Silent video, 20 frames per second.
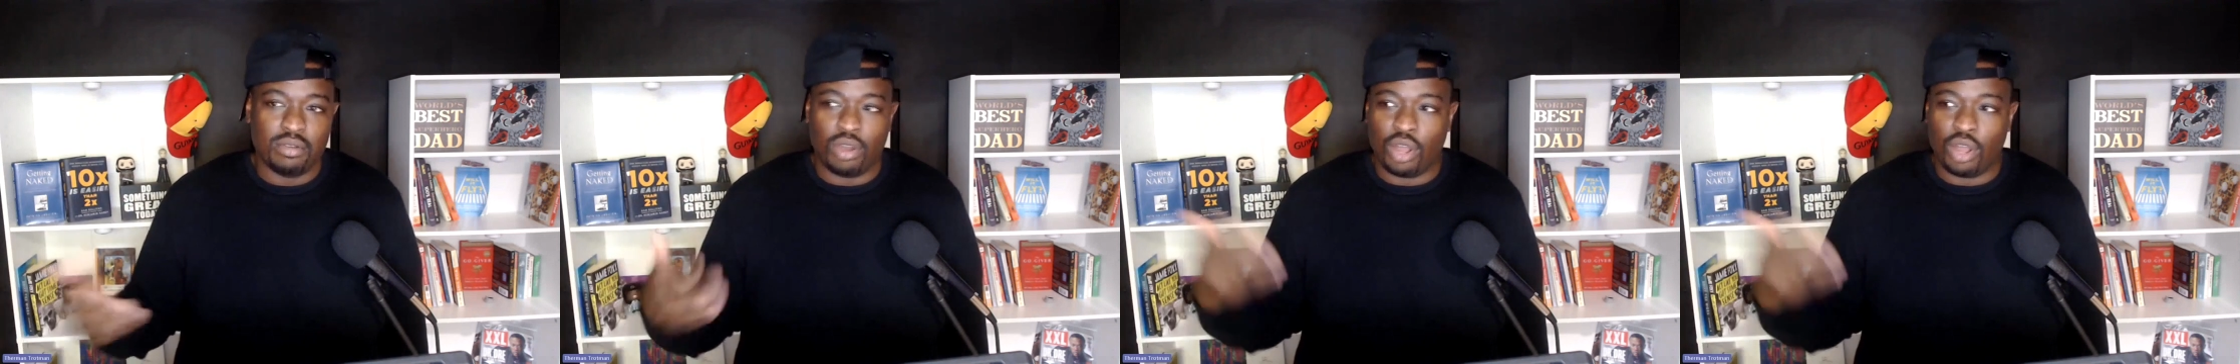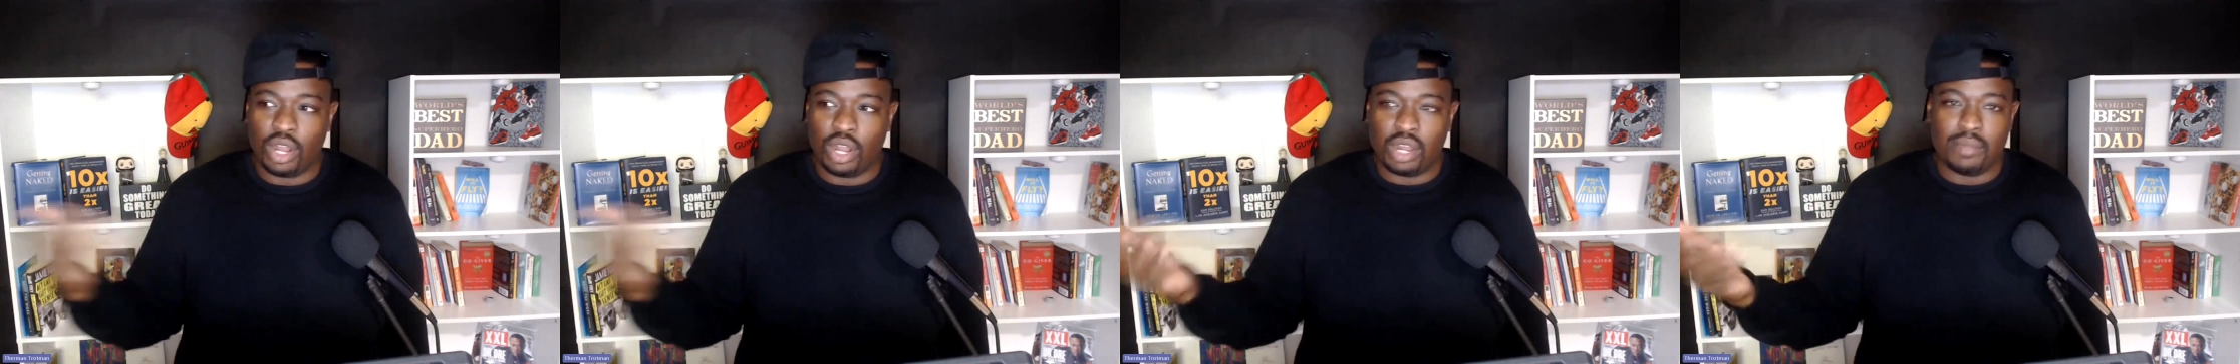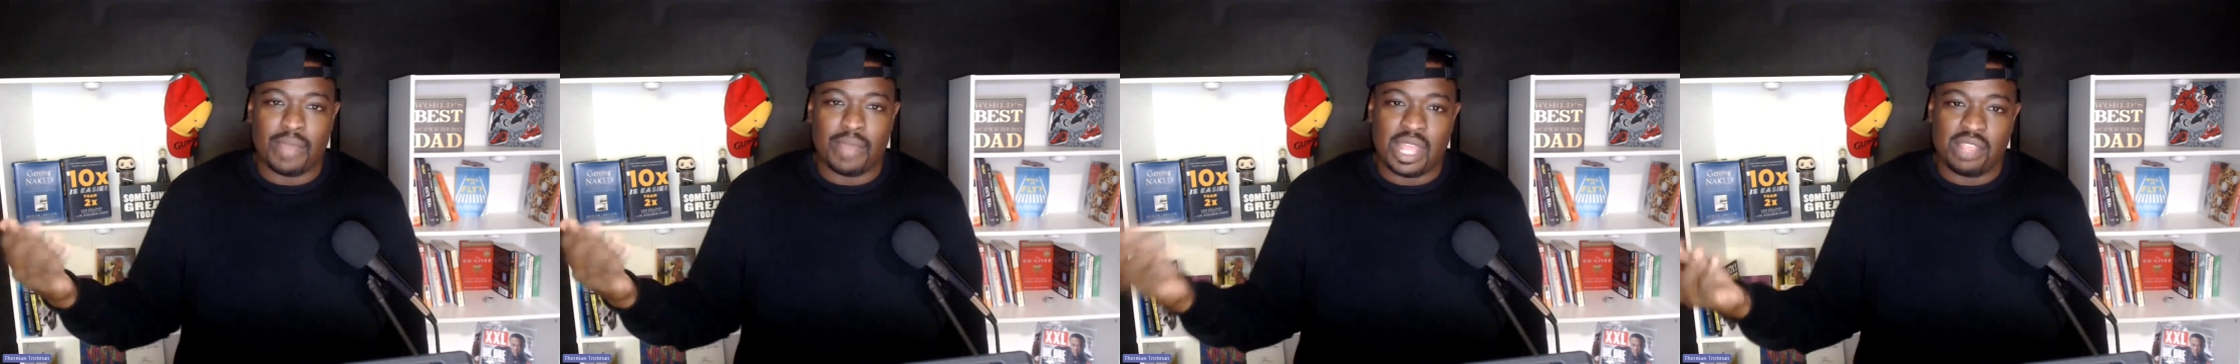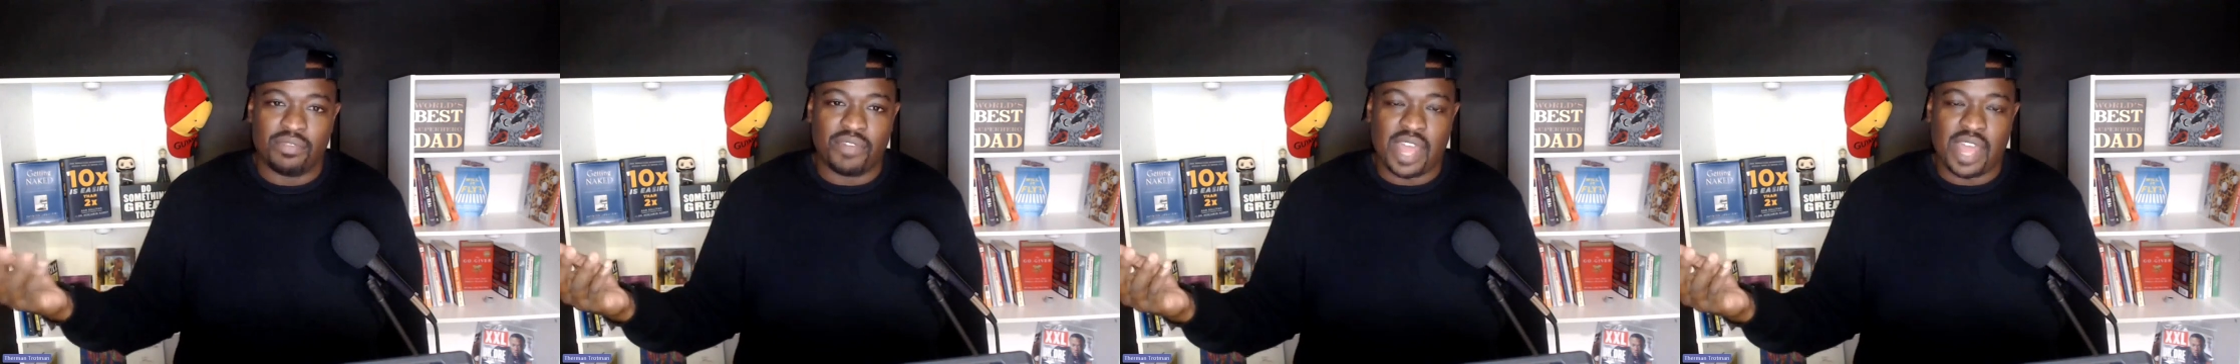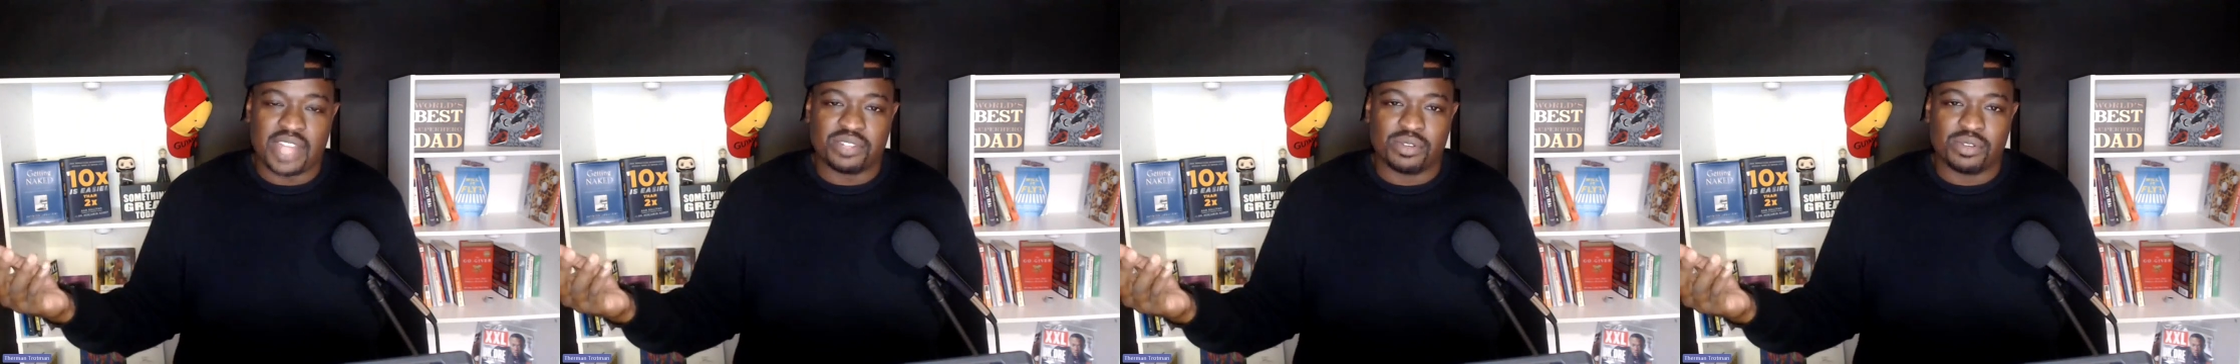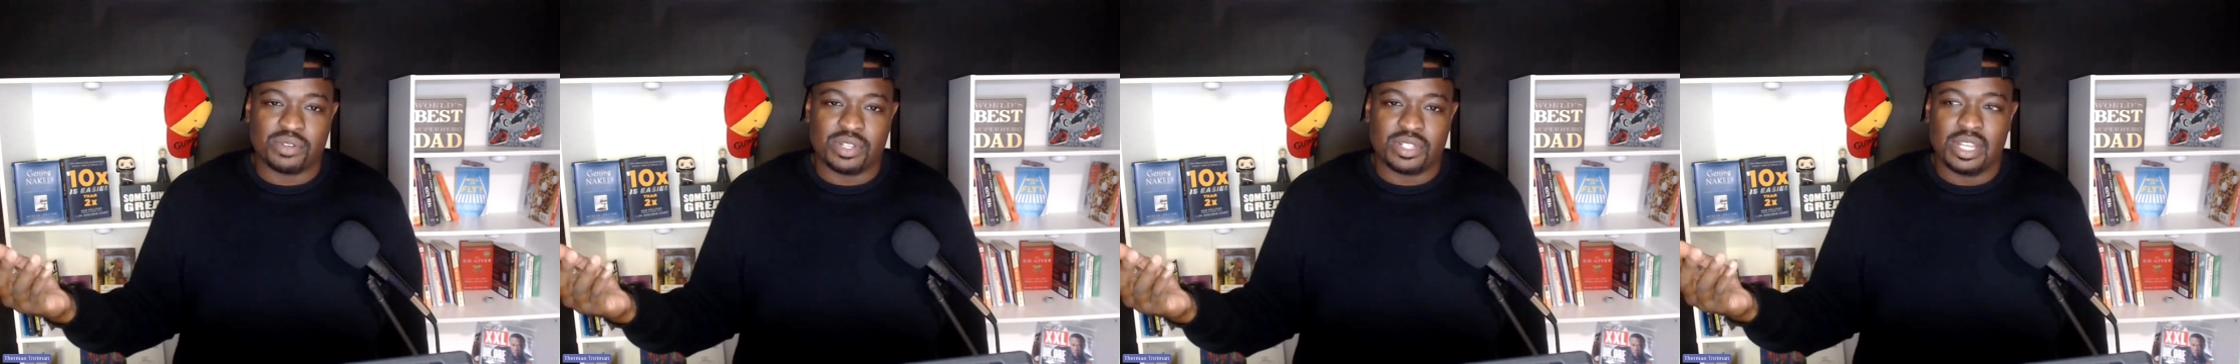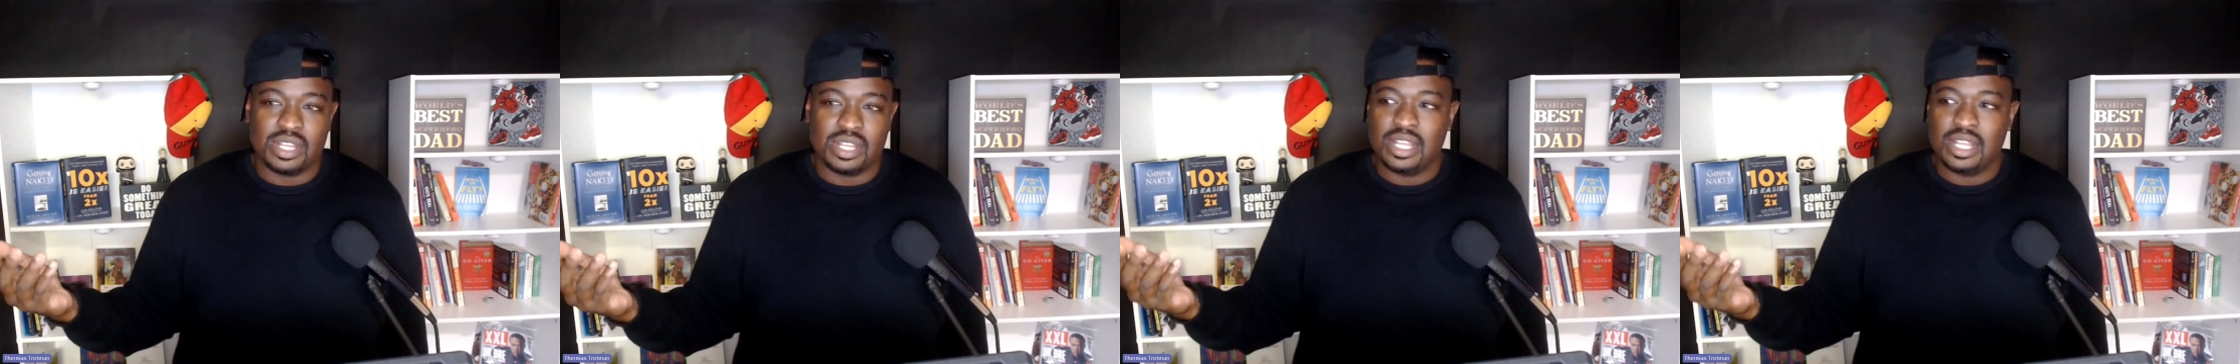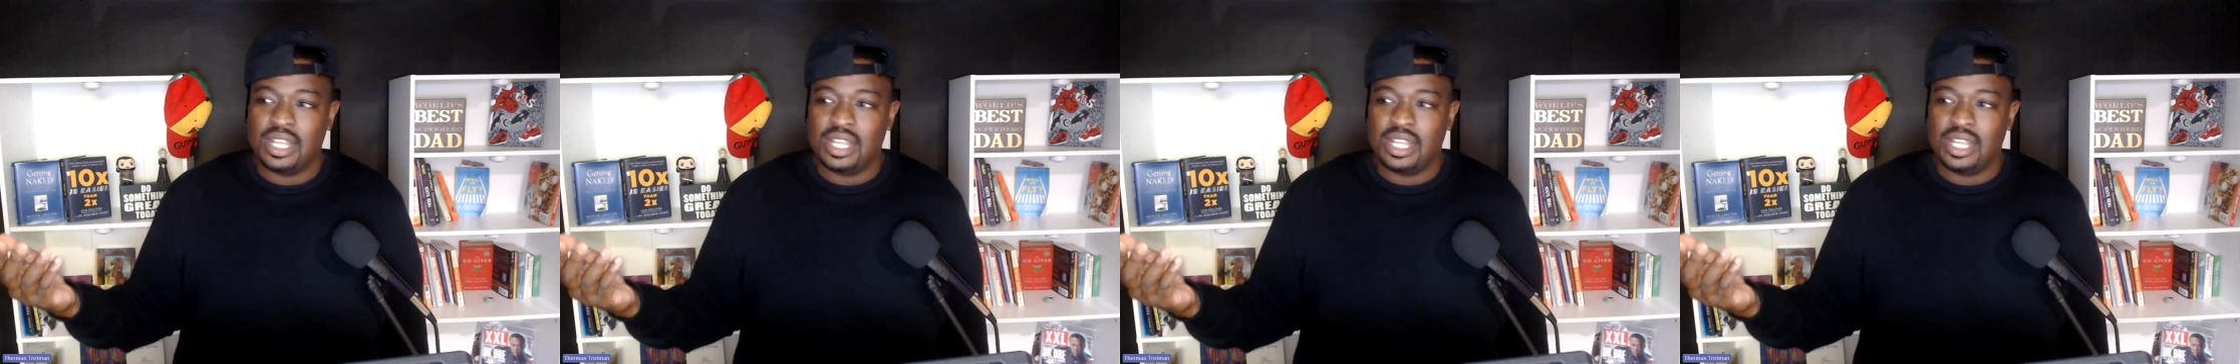all of the manufacturers,